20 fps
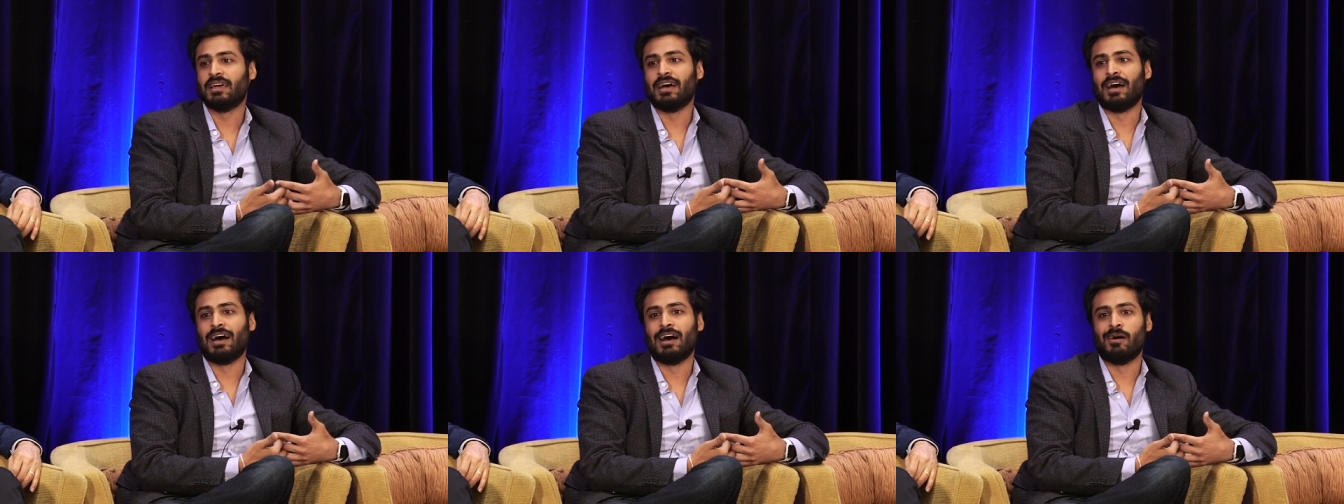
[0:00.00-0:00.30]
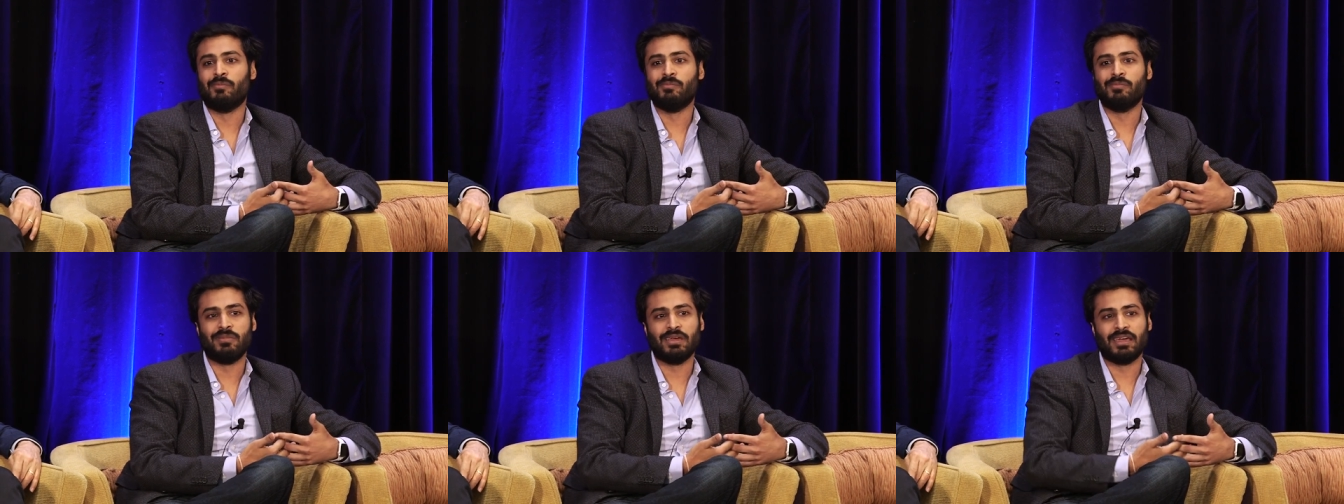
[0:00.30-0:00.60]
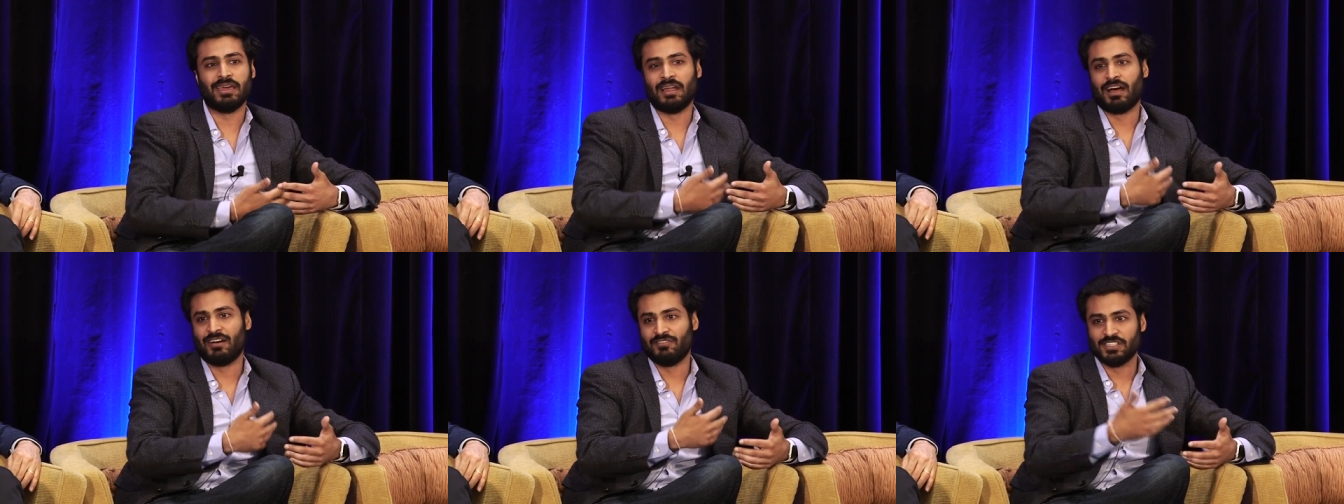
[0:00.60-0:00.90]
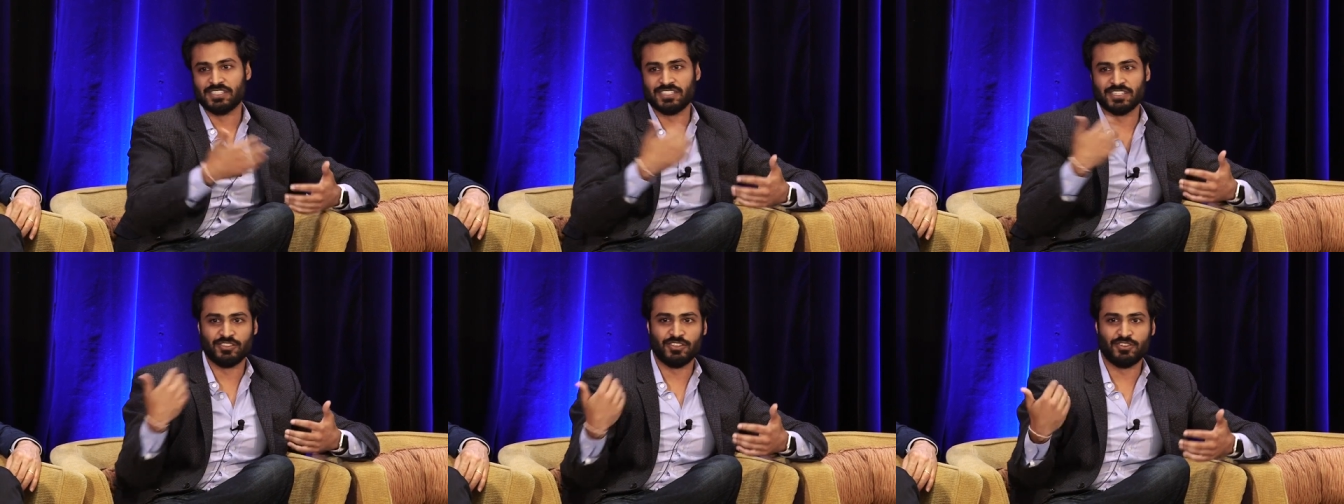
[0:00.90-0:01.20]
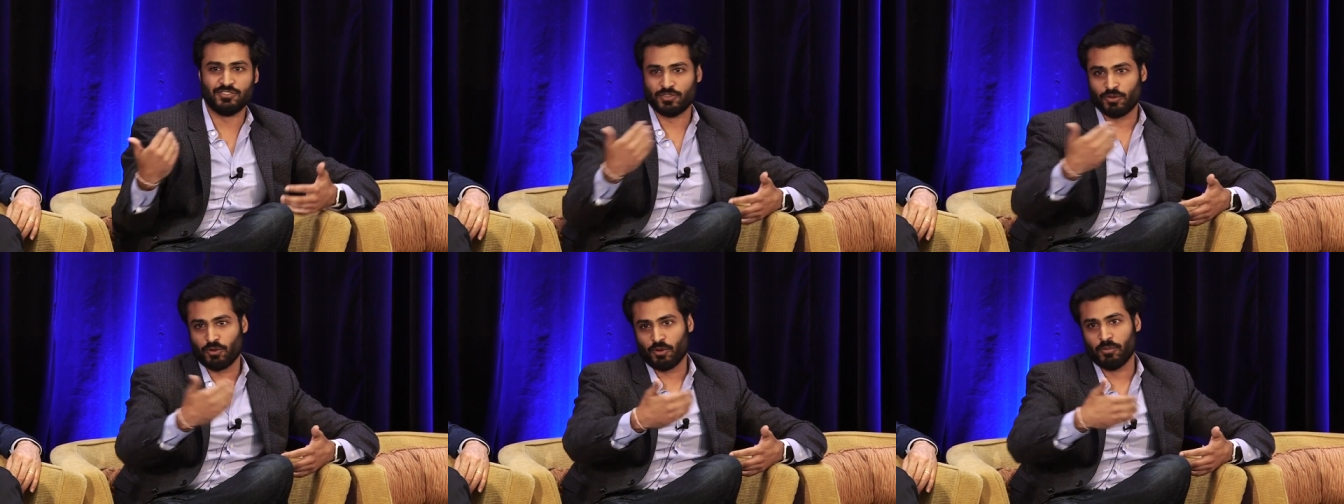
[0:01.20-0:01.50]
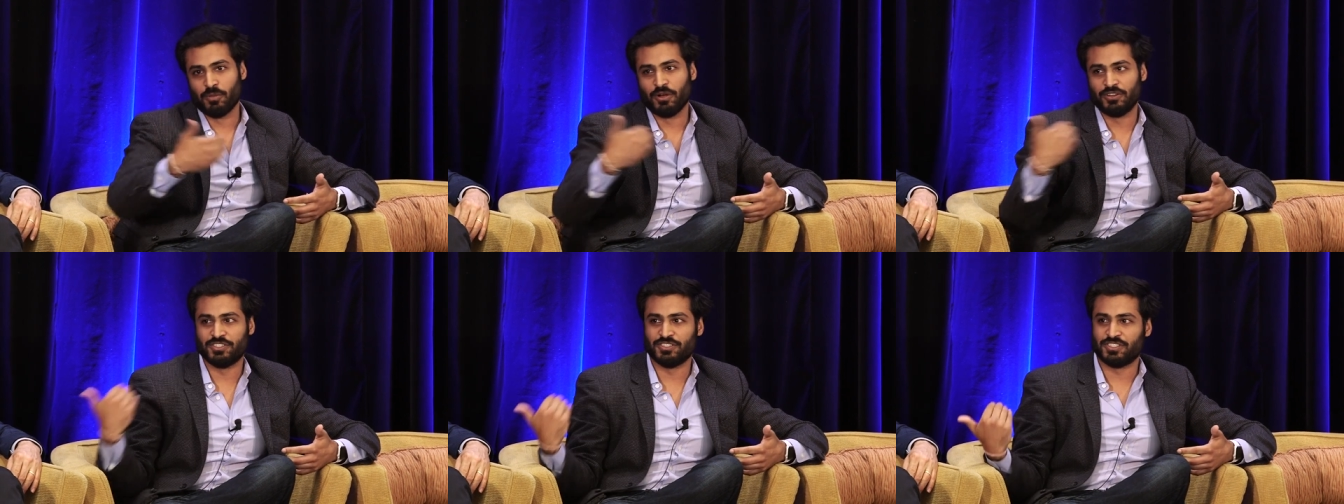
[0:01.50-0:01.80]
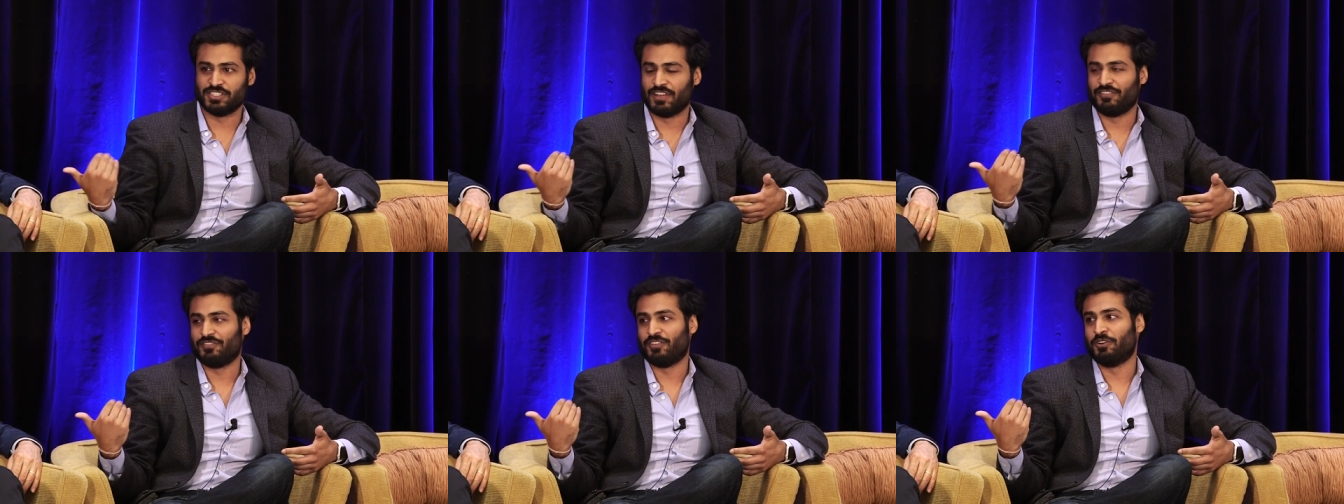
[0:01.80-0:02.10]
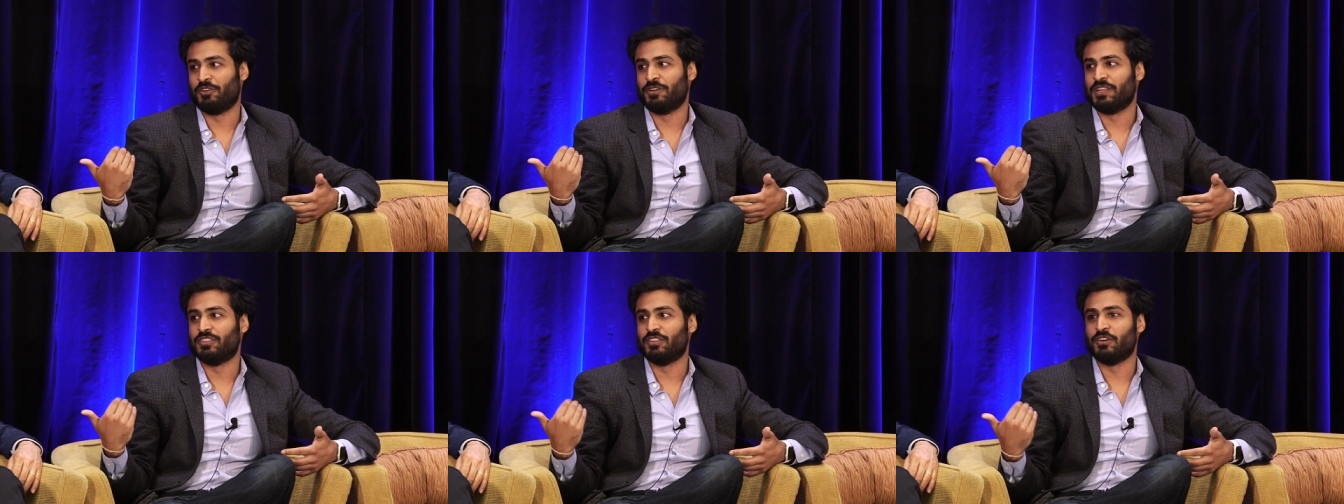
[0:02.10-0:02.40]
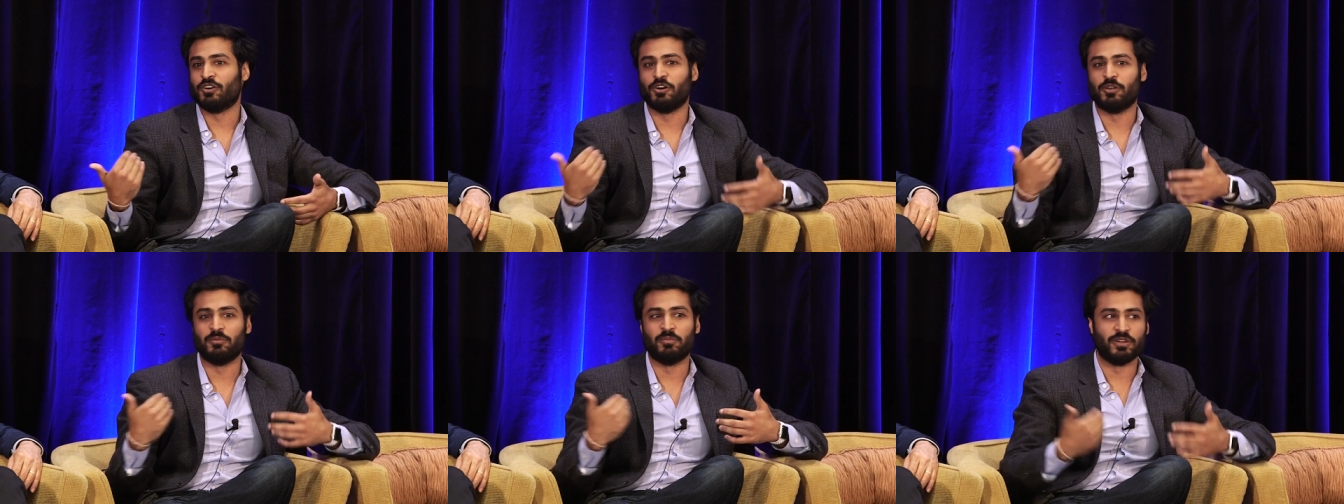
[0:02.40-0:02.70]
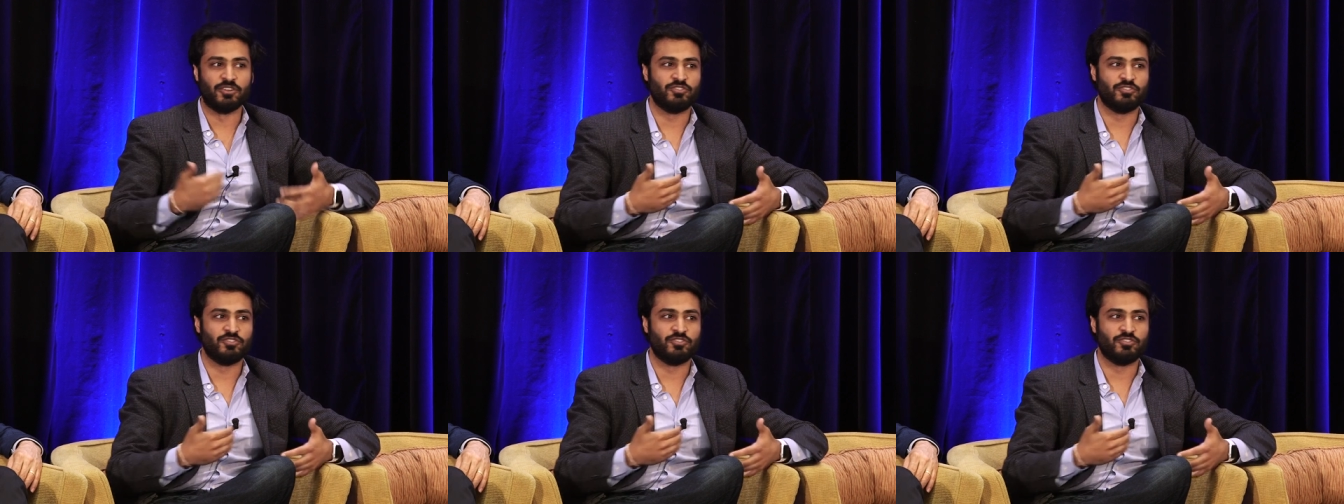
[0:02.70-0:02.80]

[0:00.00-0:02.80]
Um, and obviously, there's a whole bunch of stuff underneath the hood,